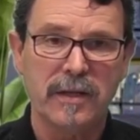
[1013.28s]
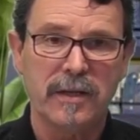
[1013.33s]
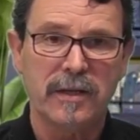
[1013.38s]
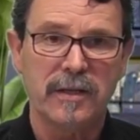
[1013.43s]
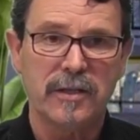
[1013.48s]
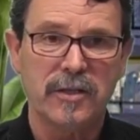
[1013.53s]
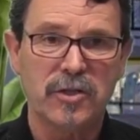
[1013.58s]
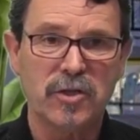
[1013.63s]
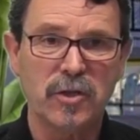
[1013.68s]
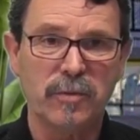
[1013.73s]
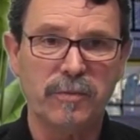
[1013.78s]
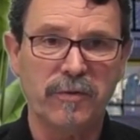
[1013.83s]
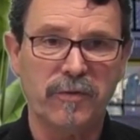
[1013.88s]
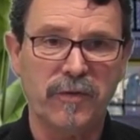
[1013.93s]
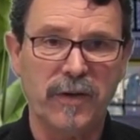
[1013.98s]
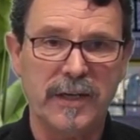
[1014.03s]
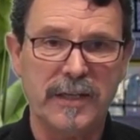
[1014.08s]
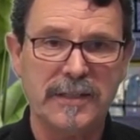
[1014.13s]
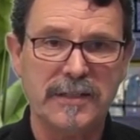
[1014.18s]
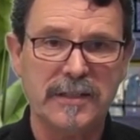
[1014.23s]
super
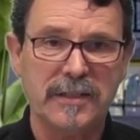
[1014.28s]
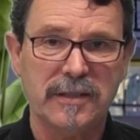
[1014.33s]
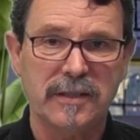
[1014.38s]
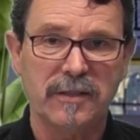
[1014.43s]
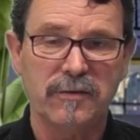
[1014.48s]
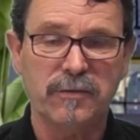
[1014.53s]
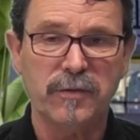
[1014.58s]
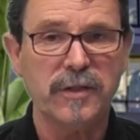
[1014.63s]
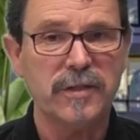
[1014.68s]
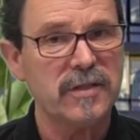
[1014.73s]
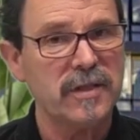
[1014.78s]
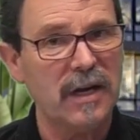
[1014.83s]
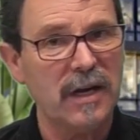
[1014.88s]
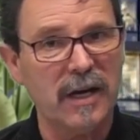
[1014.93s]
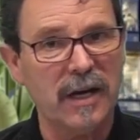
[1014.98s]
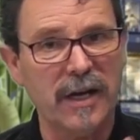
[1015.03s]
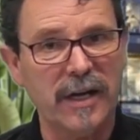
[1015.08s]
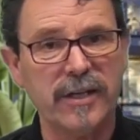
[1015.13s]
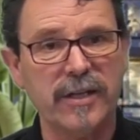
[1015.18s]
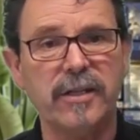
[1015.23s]
flat, fits
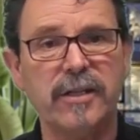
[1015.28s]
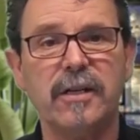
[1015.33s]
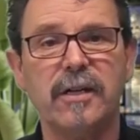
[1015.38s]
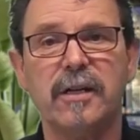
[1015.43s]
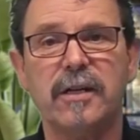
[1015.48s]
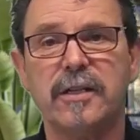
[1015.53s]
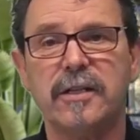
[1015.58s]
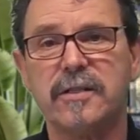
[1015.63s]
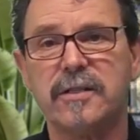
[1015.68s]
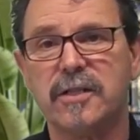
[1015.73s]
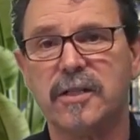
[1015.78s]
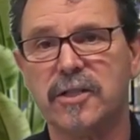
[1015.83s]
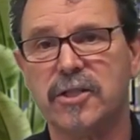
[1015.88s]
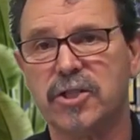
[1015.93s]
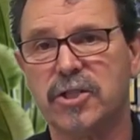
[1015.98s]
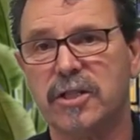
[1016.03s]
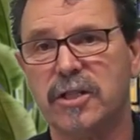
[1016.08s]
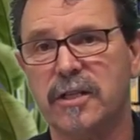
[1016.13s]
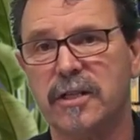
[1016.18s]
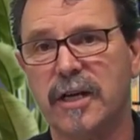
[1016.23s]
ideal in
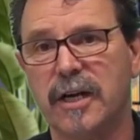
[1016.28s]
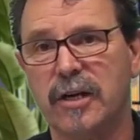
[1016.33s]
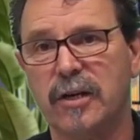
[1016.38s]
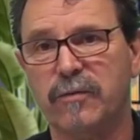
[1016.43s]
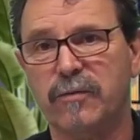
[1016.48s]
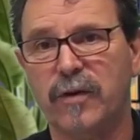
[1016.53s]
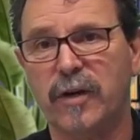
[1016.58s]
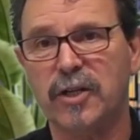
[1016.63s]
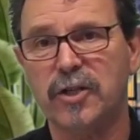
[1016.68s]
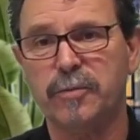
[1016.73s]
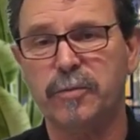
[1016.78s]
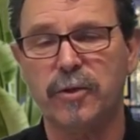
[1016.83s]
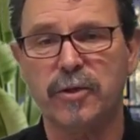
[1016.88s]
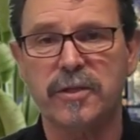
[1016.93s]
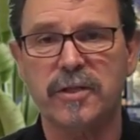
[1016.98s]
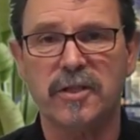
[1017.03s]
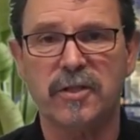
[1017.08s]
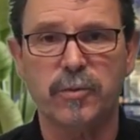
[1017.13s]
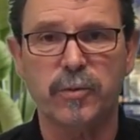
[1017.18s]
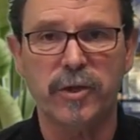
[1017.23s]
such kind of flush
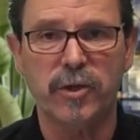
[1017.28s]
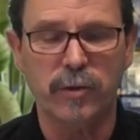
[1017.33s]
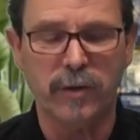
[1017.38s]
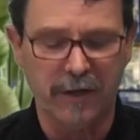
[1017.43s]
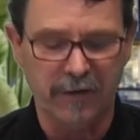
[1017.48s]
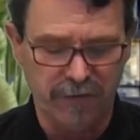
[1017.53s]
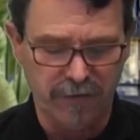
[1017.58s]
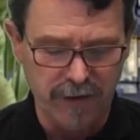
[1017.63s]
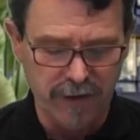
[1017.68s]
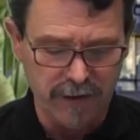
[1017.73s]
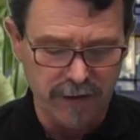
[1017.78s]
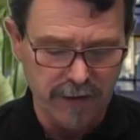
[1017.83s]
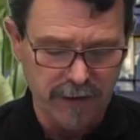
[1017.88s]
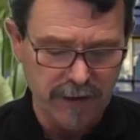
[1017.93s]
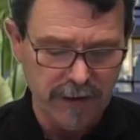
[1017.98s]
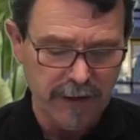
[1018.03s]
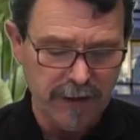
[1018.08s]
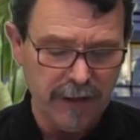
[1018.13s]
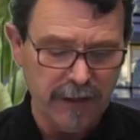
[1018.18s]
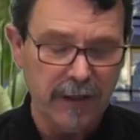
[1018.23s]
boxes we do have here.
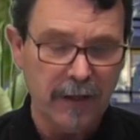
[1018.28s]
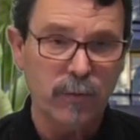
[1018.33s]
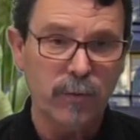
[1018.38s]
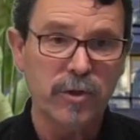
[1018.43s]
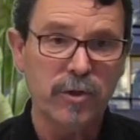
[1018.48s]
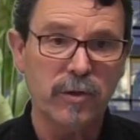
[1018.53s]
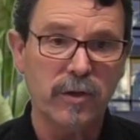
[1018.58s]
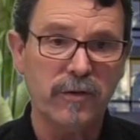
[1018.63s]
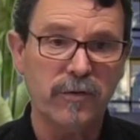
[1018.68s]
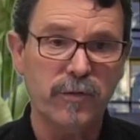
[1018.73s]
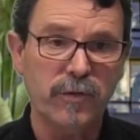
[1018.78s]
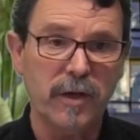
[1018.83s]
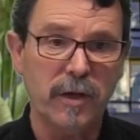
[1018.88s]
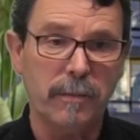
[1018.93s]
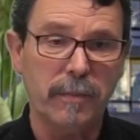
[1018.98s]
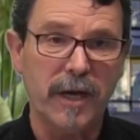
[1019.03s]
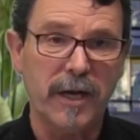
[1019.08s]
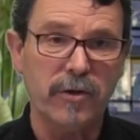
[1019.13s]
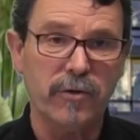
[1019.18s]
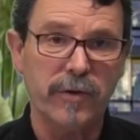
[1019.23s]
We do have here
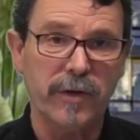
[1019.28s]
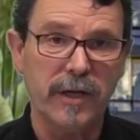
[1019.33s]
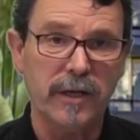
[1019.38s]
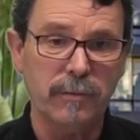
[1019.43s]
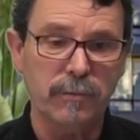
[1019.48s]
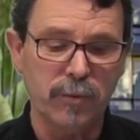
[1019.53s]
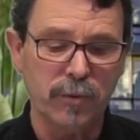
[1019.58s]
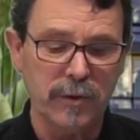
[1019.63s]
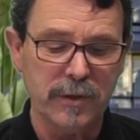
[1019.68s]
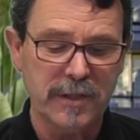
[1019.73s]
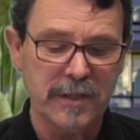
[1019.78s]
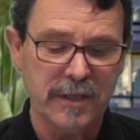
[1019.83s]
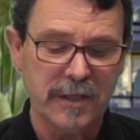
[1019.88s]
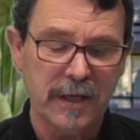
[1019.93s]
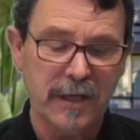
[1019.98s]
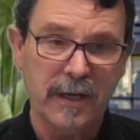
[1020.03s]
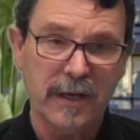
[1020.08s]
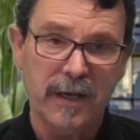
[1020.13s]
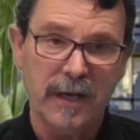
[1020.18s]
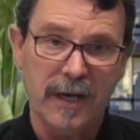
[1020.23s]
binary inputs,
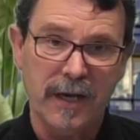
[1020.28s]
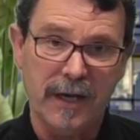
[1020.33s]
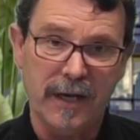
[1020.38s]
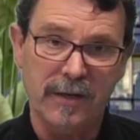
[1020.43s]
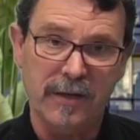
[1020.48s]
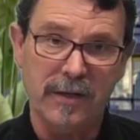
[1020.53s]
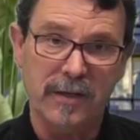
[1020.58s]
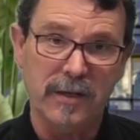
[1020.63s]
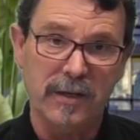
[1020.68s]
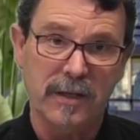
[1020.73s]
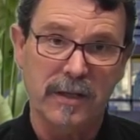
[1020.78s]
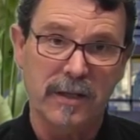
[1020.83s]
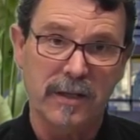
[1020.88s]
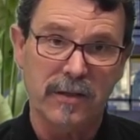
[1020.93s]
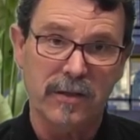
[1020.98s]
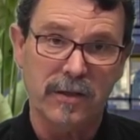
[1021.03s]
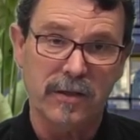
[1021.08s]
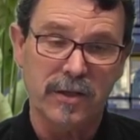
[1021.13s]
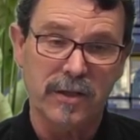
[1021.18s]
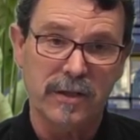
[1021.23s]
and
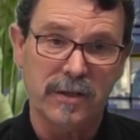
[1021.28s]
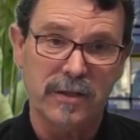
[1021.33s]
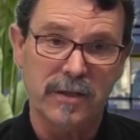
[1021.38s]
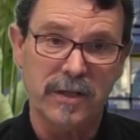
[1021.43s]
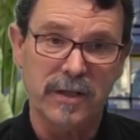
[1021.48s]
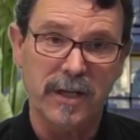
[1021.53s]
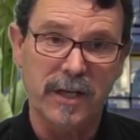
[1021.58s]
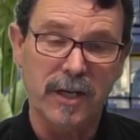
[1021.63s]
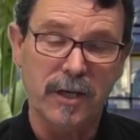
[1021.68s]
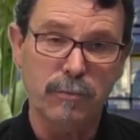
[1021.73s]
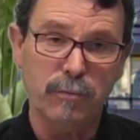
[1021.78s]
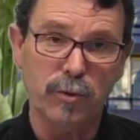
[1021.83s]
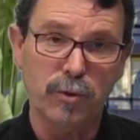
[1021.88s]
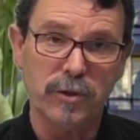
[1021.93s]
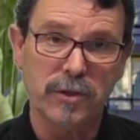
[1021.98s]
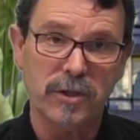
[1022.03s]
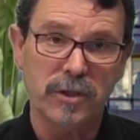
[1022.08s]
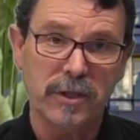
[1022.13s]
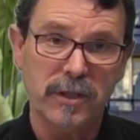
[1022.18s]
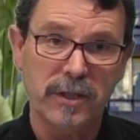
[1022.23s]
the
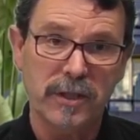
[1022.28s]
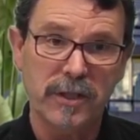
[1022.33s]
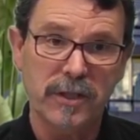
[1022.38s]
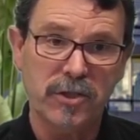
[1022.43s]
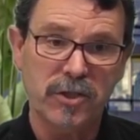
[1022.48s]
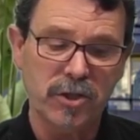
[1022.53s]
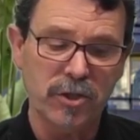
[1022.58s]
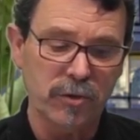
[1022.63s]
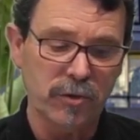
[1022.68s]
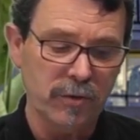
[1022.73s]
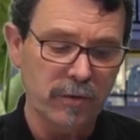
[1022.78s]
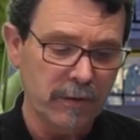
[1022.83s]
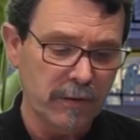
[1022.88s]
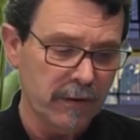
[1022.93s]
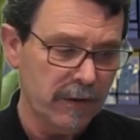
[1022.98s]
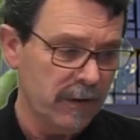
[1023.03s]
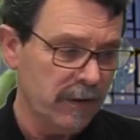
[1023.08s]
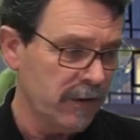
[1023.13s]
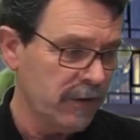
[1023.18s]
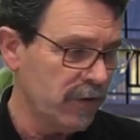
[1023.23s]
input E2
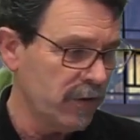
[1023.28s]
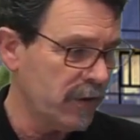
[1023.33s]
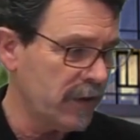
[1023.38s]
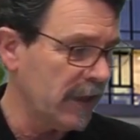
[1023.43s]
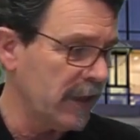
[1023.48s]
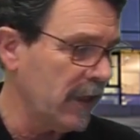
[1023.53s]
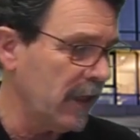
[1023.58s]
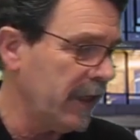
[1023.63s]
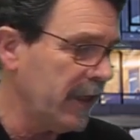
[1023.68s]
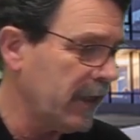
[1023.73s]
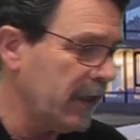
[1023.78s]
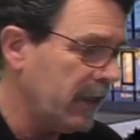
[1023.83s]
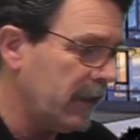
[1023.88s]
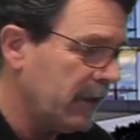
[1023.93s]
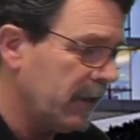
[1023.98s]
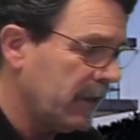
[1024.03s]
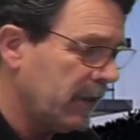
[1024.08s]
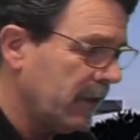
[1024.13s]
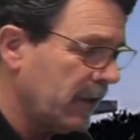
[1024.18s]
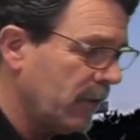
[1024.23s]
you can link
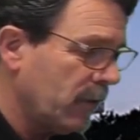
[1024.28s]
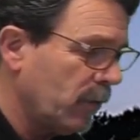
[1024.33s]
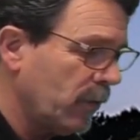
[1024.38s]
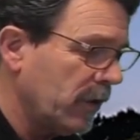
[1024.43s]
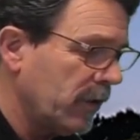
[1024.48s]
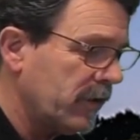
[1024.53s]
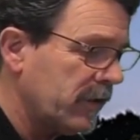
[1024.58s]
with